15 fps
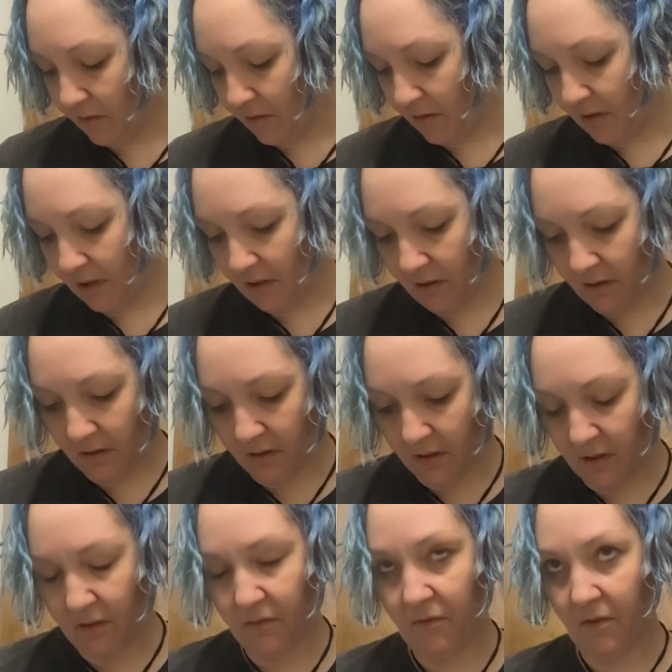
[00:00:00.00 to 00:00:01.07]
O'Hara,
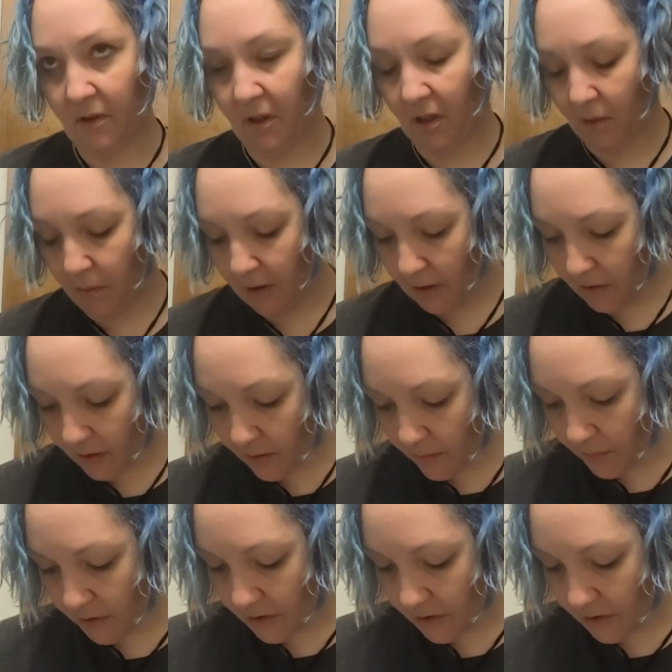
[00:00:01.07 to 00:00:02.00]
like, forget about it.